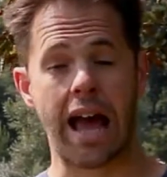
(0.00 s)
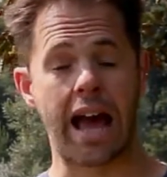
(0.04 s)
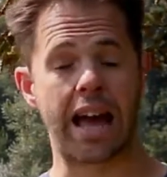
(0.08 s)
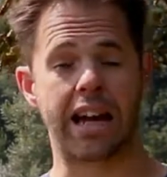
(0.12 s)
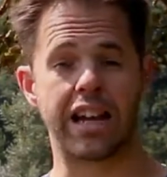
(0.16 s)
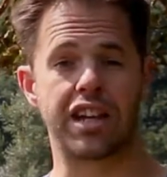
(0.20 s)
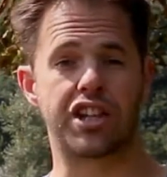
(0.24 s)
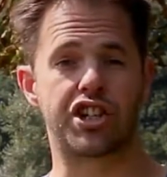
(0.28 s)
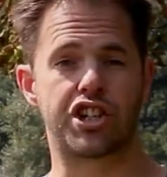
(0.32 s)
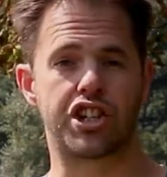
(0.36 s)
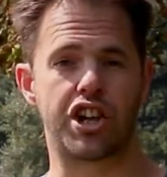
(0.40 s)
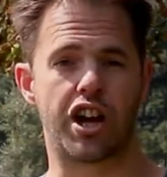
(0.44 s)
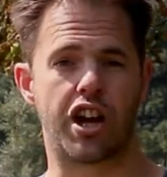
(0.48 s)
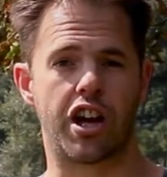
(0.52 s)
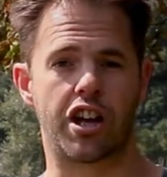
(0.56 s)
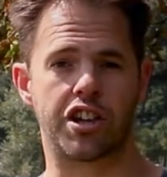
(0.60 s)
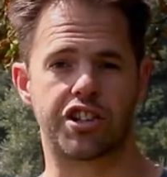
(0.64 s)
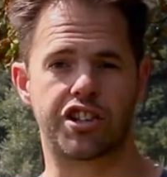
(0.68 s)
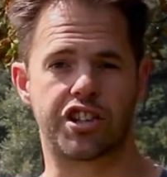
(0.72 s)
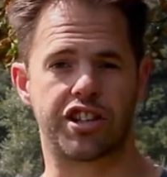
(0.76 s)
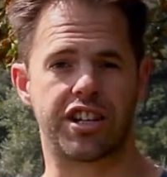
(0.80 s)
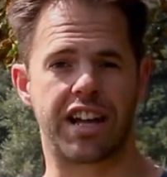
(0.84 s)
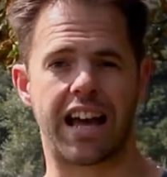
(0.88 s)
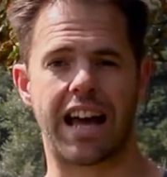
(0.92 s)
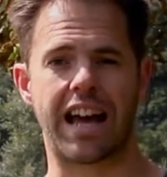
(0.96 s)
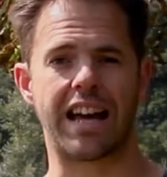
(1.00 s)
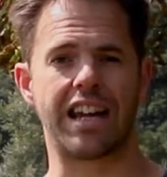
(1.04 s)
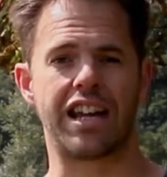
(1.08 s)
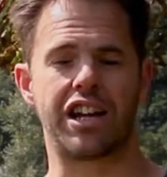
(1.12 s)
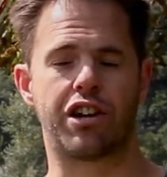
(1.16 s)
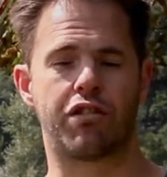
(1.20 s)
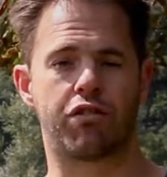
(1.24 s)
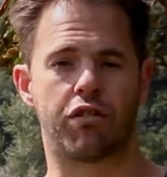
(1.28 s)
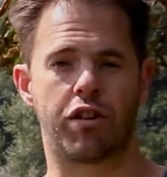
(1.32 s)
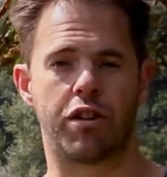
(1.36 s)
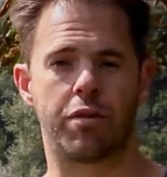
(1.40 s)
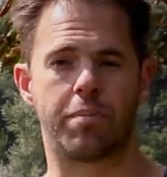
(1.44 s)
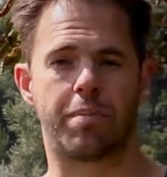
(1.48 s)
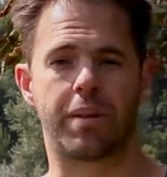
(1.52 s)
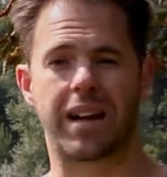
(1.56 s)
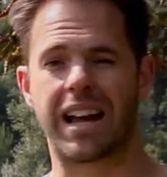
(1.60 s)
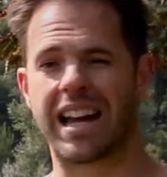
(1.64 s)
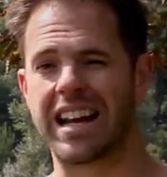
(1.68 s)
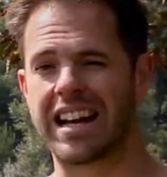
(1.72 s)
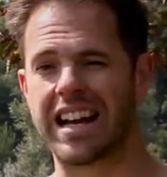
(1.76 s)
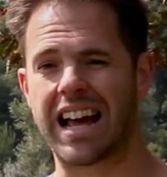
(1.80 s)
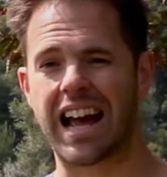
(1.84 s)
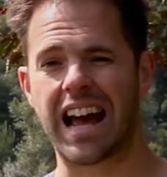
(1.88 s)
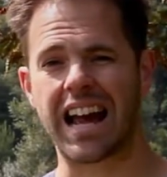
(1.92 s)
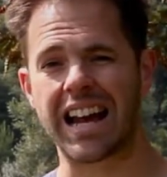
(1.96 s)
any church and any group
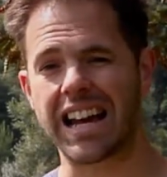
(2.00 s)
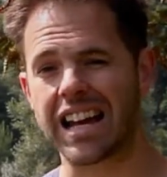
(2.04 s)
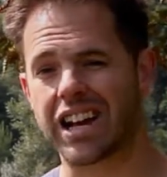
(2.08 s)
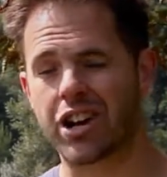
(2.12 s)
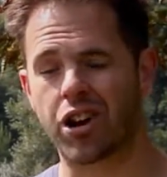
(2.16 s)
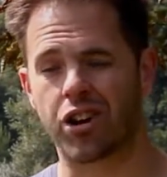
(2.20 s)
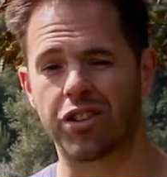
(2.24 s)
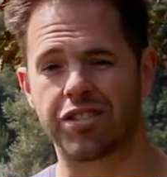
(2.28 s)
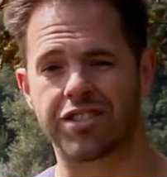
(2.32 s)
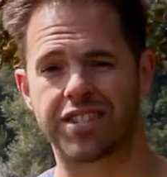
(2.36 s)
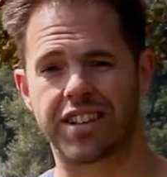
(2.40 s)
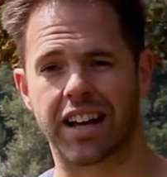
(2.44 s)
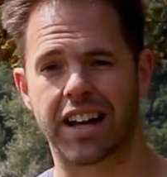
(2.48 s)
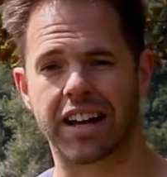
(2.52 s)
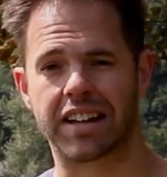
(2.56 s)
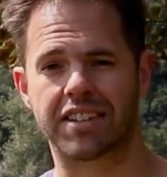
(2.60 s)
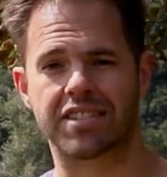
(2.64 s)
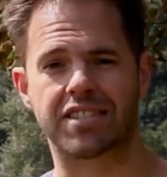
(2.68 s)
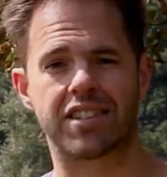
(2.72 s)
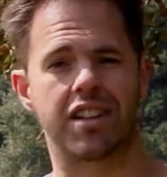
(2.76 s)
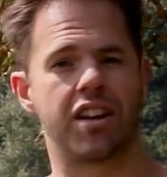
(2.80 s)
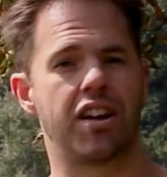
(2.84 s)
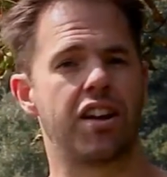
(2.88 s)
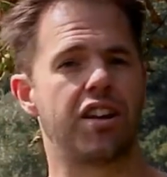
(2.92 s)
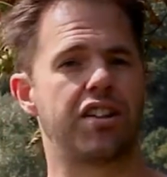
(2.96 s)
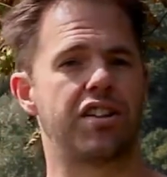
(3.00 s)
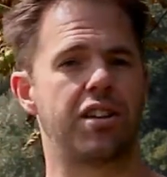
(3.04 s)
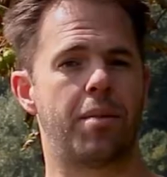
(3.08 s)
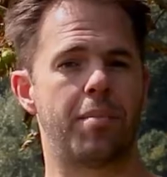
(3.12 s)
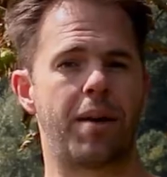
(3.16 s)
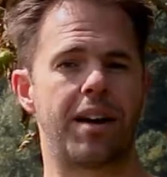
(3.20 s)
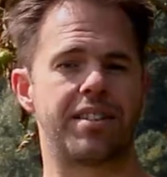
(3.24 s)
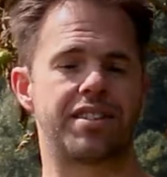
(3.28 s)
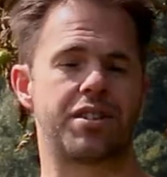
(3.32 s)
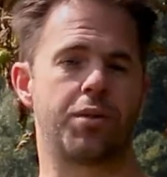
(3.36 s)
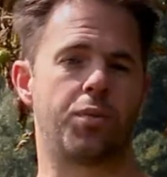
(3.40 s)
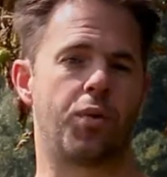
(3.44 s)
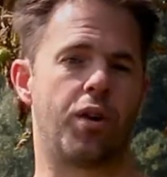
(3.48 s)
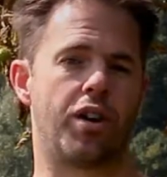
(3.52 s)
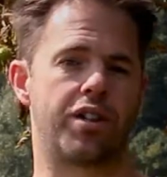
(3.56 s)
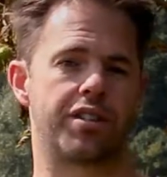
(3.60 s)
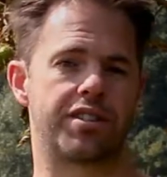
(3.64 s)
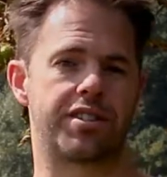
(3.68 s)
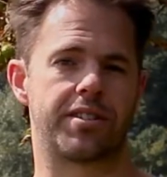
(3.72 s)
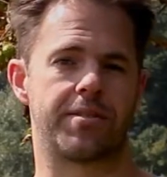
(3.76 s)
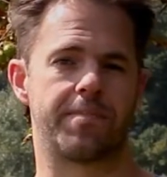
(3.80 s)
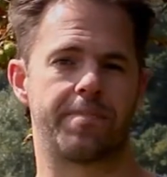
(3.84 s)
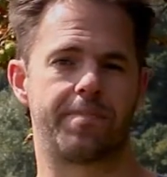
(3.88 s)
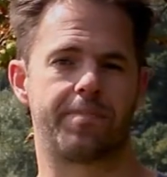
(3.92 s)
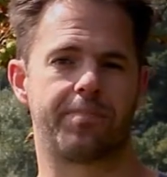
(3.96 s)
in any context, no matter
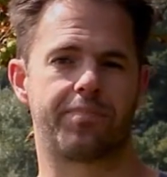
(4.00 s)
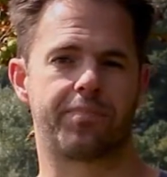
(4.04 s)
what.